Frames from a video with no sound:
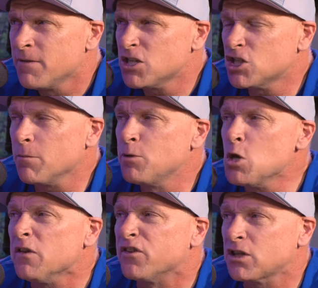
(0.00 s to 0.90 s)
This is a
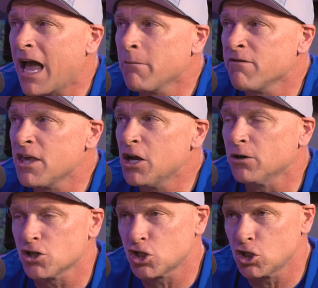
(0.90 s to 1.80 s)
beautiful time of the year
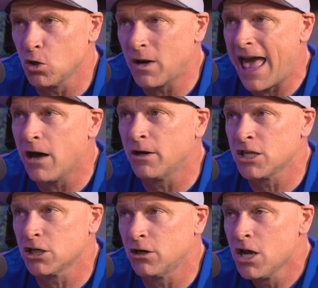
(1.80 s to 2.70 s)
to slow down
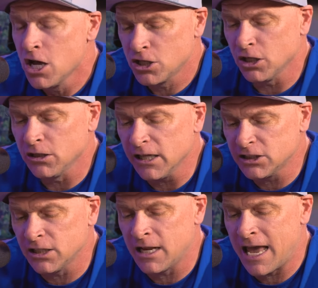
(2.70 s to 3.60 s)
and to, to
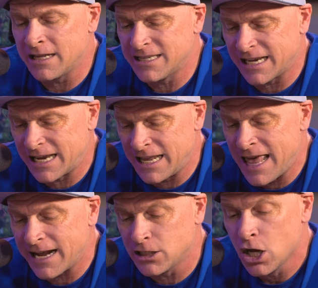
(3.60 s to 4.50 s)
listen and to
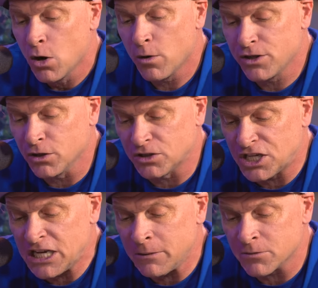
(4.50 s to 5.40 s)
connect with your
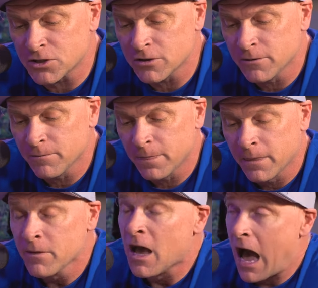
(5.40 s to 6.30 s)
teams.
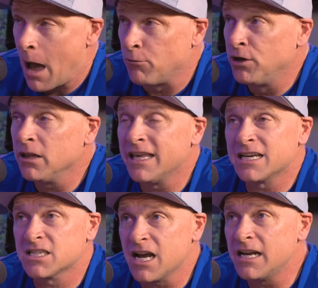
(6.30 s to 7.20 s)
I'm really
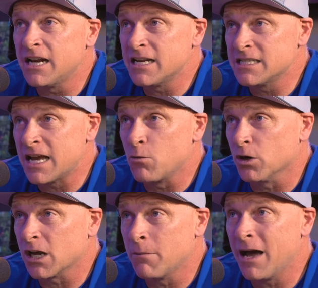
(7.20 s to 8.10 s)
excited as I
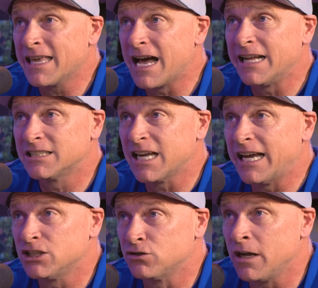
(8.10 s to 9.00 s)
work on my God
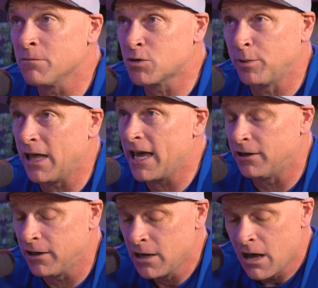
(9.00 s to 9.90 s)
sized dreams
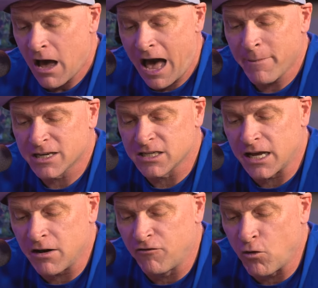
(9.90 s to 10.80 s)
planner. I'm
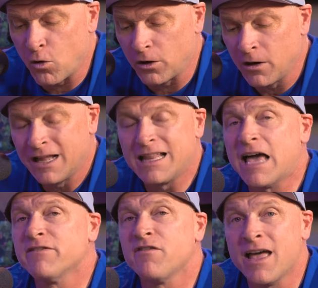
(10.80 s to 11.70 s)
excited for
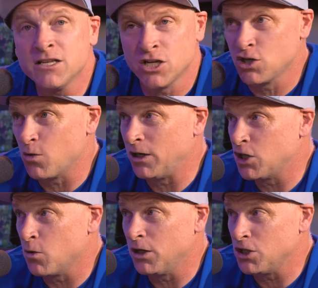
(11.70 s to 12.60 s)
live events in
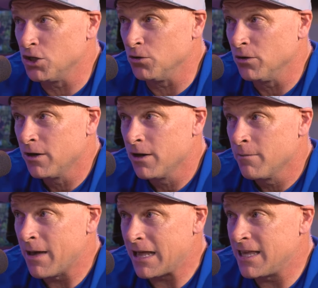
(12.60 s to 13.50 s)
2022
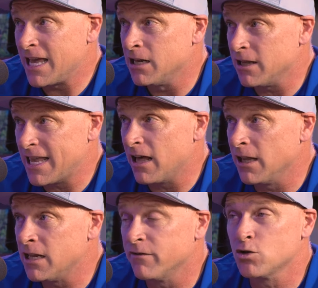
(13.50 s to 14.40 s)
at the end
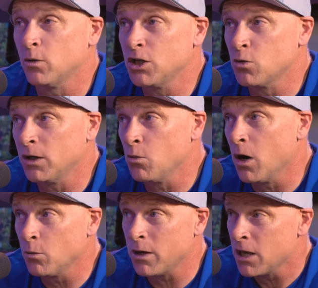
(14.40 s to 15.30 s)
tail end of
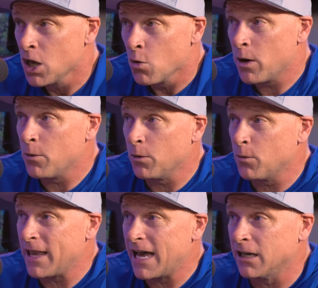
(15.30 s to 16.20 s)
2021 we we
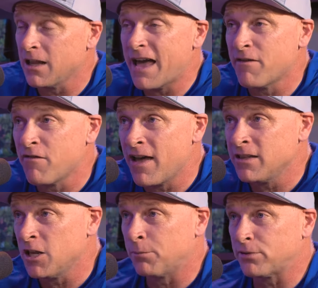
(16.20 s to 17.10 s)
we had a live
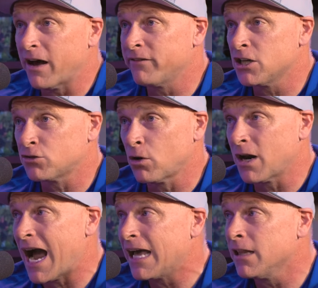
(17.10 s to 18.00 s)
event in Providence Rhode
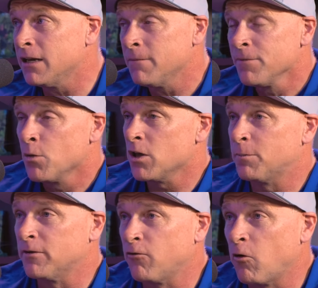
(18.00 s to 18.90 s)
Island with
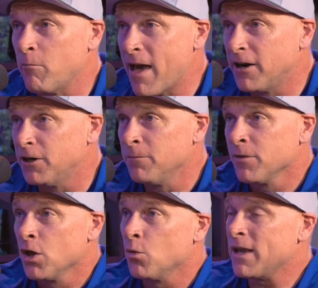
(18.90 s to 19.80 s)
Perform Better
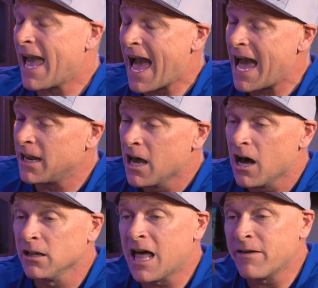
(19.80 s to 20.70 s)
we had
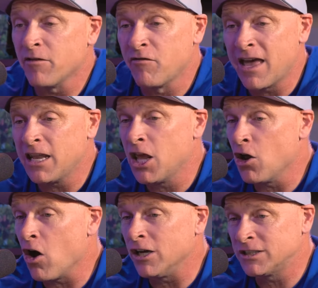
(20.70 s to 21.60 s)
a live event in
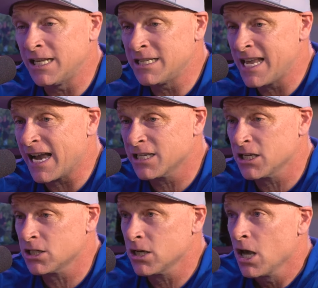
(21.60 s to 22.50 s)
Austin
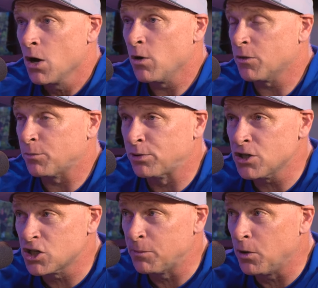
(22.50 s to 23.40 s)
Texas with
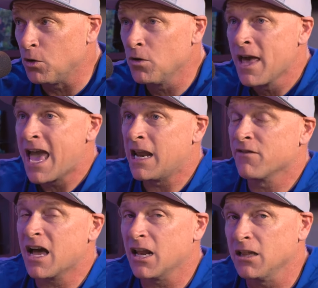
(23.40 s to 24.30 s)
Principal and I've
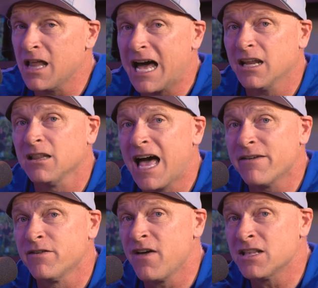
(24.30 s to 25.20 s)
got a lot of
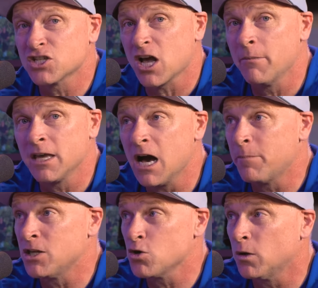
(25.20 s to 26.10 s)
live events coming up
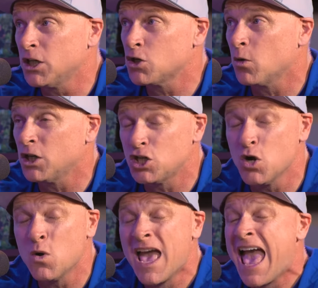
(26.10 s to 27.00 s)
in
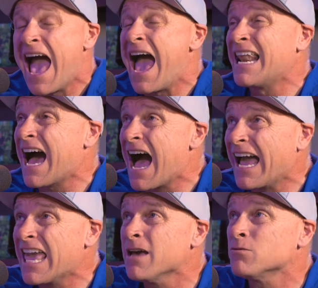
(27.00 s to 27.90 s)
2022 and
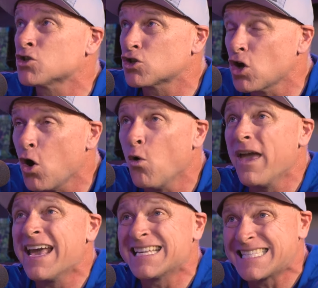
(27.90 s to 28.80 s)
I am so
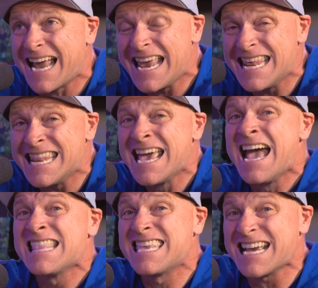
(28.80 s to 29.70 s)
excited
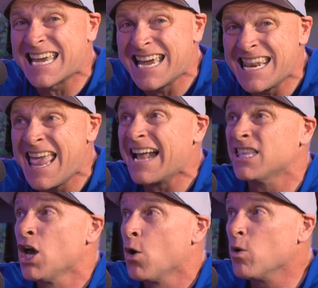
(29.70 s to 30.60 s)
to
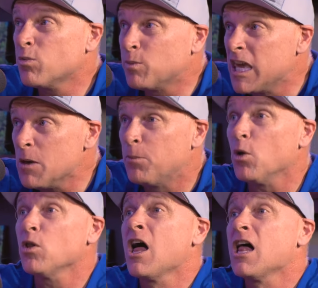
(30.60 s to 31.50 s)
connect with
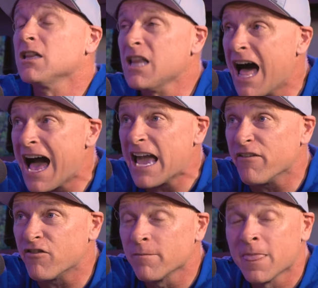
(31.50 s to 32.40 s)
people
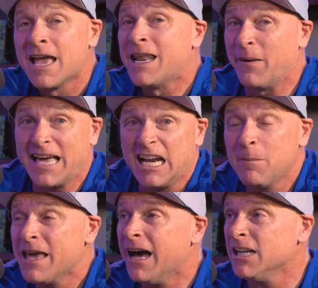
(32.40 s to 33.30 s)
live now I got to
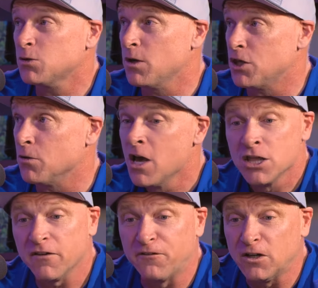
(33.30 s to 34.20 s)
be honest with you
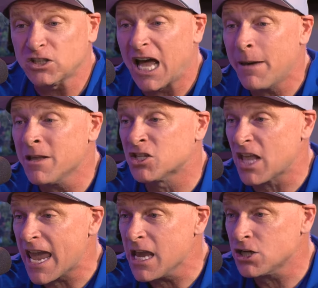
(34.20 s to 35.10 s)
the first time in
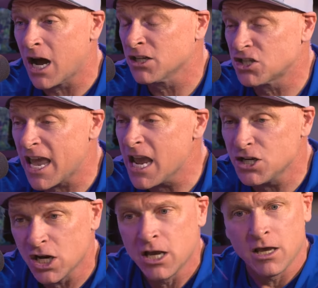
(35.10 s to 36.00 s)
stage on
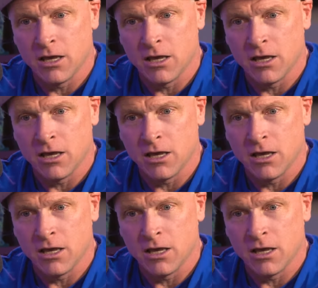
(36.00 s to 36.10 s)
stage